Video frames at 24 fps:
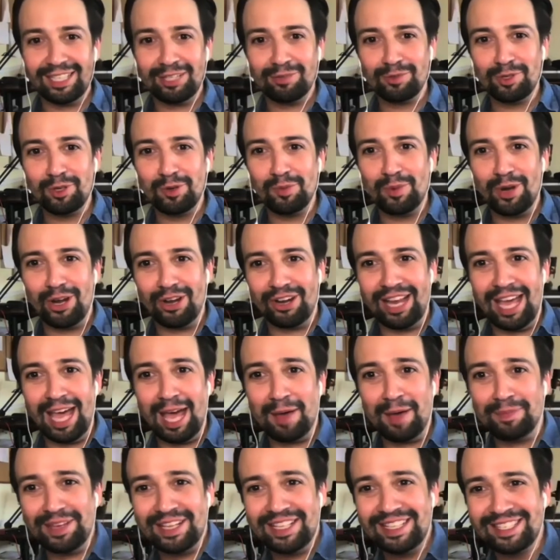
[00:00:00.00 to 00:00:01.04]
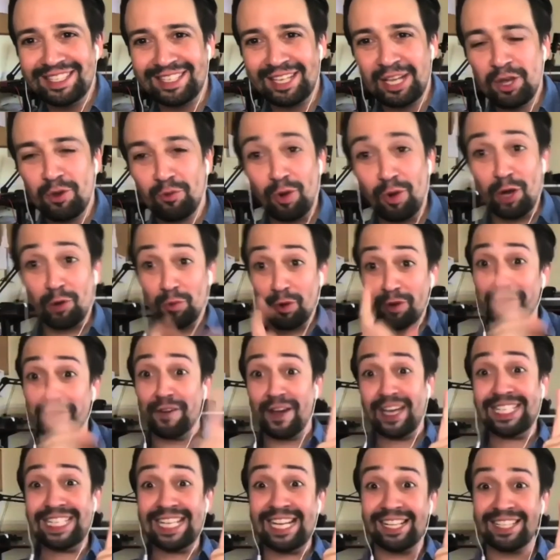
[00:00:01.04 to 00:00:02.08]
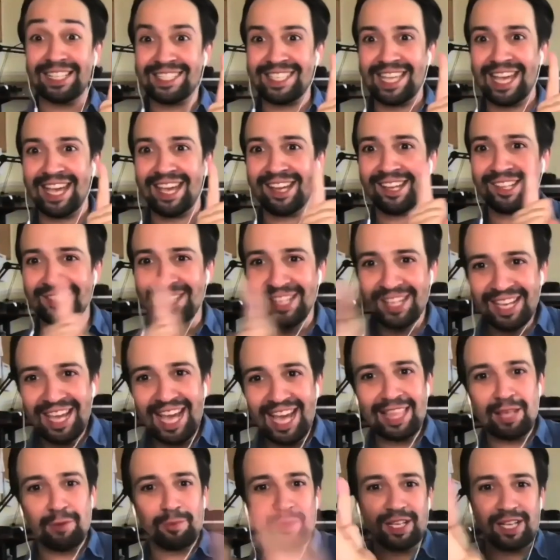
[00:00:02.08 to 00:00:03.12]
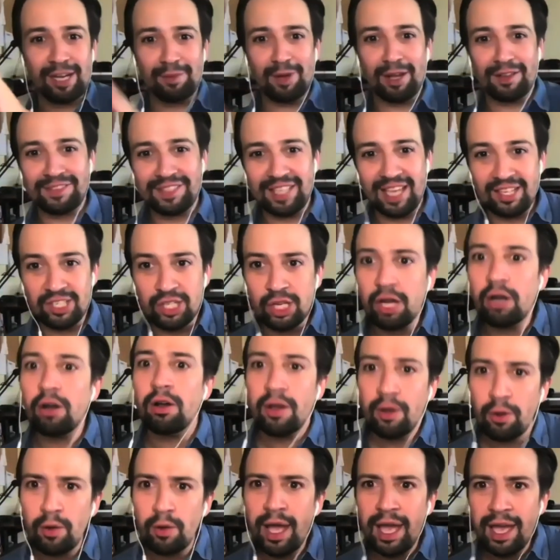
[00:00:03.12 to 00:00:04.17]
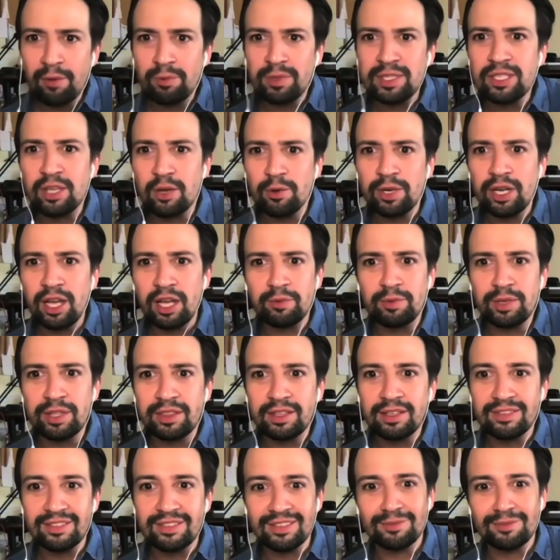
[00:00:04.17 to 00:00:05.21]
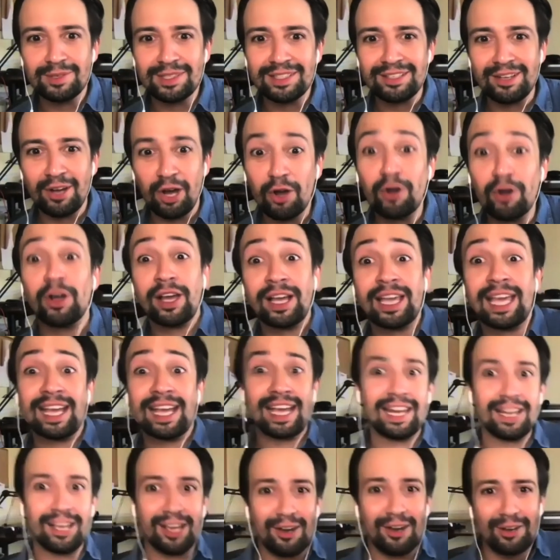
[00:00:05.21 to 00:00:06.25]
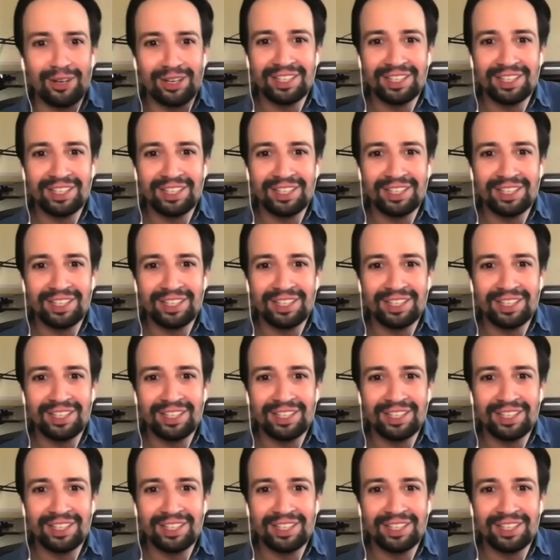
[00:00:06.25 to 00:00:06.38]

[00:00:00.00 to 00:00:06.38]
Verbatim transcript: in room where it happens, where we're fighting on stage and then we come off stage and go, oh, hey, what's going on with this? And what's, oh, okay, gotta go.